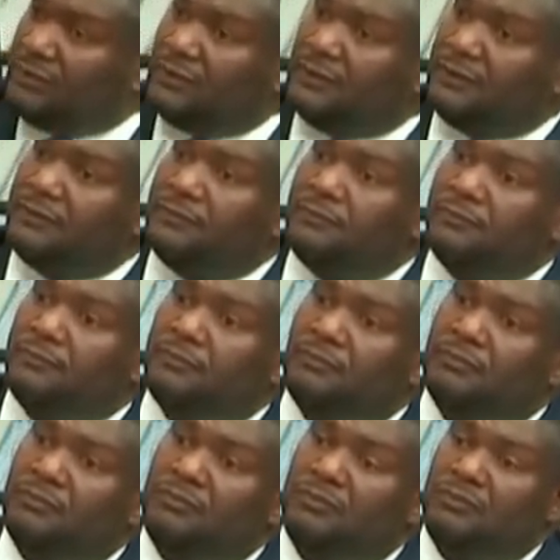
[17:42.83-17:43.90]

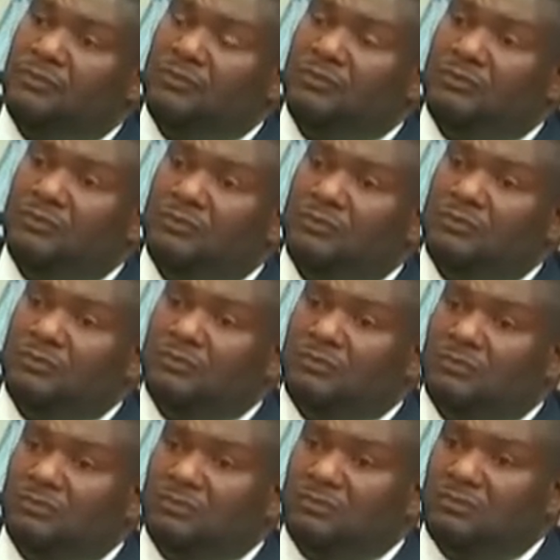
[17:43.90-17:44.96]

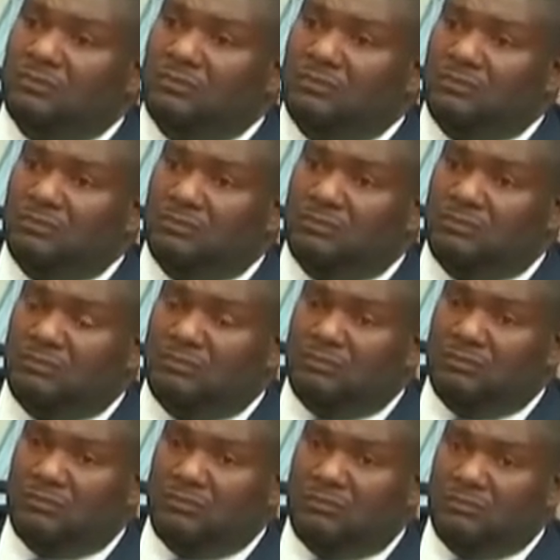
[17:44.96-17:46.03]

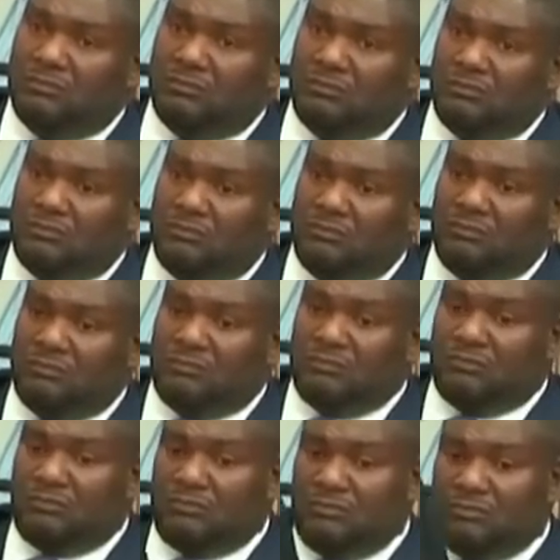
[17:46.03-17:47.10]

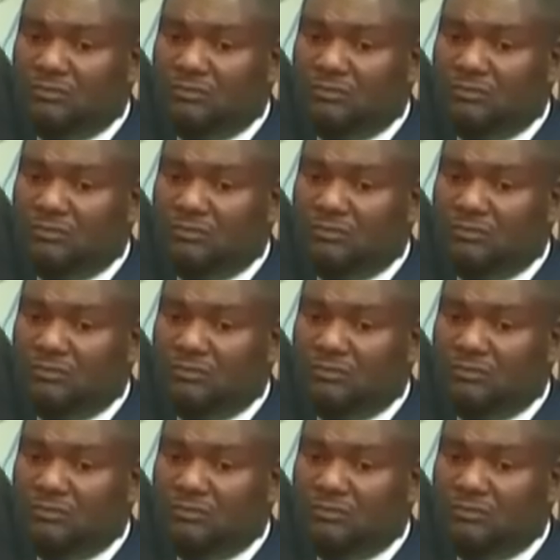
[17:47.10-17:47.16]
No words are spoken by the person on screen.